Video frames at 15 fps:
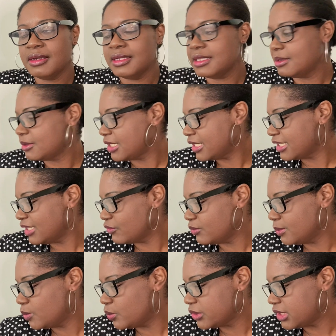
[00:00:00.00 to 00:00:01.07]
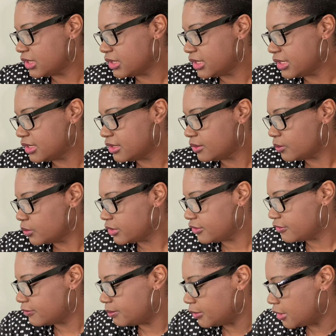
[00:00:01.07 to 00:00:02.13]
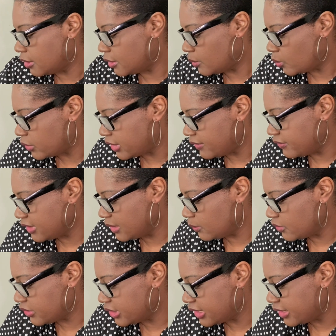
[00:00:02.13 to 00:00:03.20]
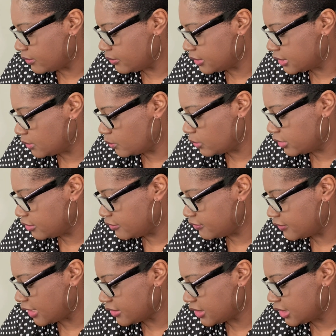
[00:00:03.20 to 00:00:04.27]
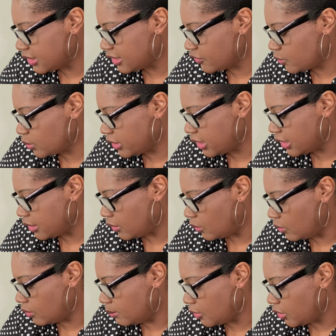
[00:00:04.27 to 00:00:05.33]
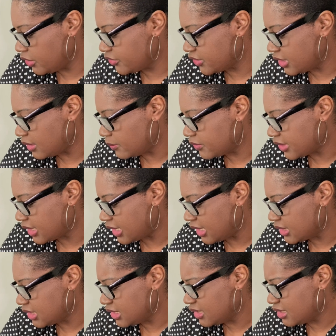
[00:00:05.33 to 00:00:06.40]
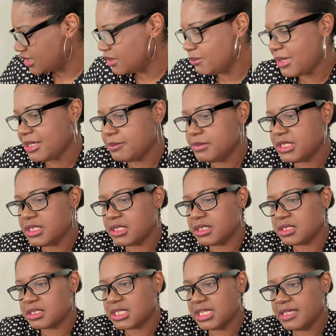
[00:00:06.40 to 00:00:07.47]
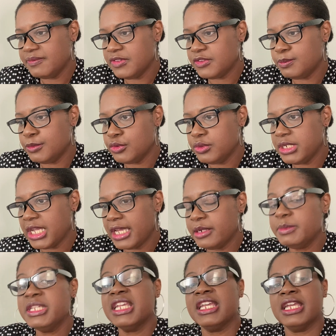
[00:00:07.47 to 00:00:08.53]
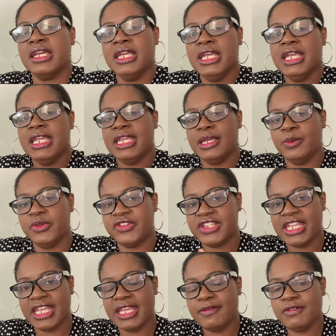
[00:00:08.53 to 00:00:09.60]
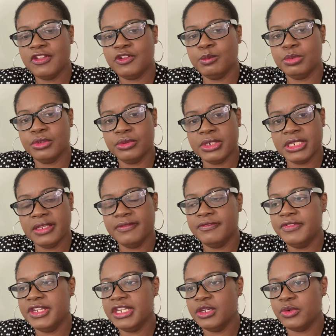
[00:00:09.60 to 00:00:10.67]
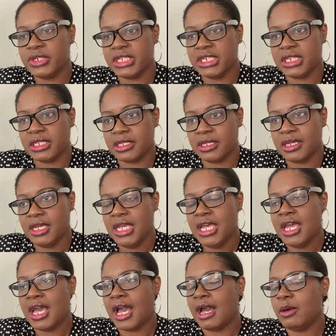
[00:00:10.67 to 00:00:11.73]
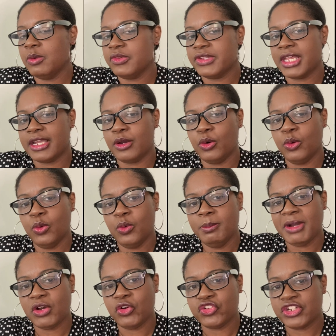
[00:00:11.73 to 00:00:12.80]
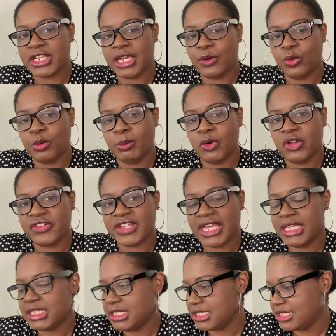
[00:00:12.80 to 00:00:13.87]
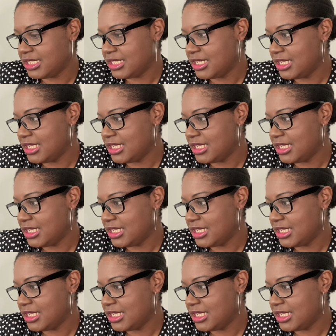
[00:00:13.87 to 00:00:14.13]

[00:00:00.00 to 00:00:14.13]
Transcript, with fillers: And I can't remember what they layered it with, but whatever they was layering it with, I think that's what had oak moss. And I was like, I need it. It might be a Canvas Beauty. I, yeah, it was Canvas Beauty Vanillionaire. I was like, oh my gosh, they got oak moss. I need it.